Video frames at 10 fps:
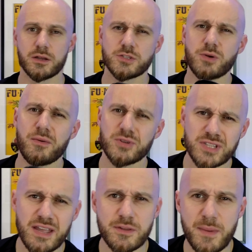So I
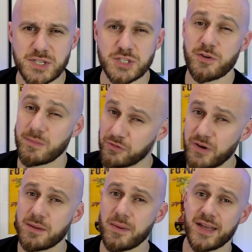received a message from a friend
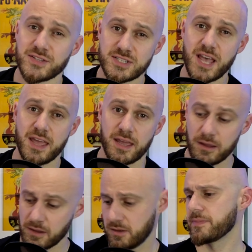of mine
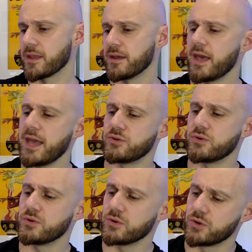saying, "Hey
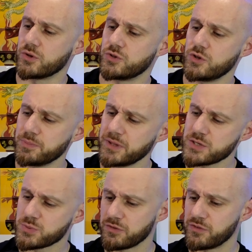dude, could you please
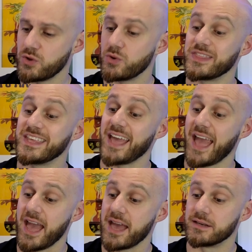review The
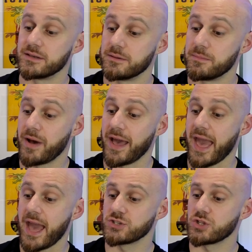End by
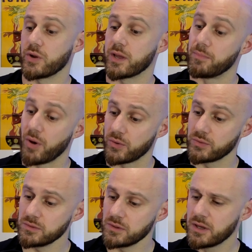Angelo
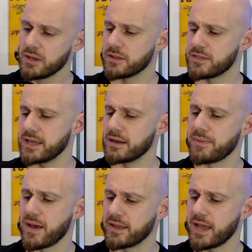Carbone? Thinking
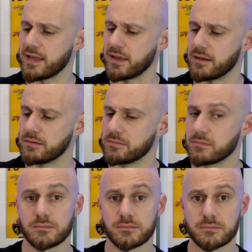about getting it."
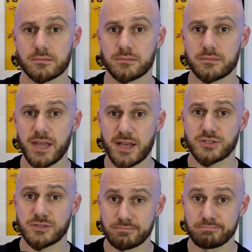
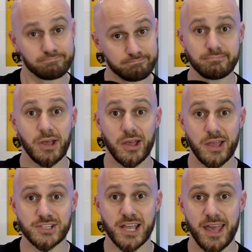Yes.
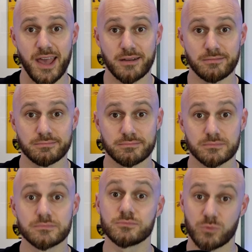Yes, I can.
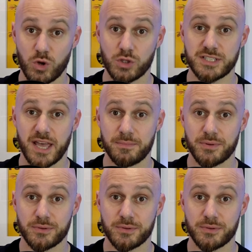Roll a tape.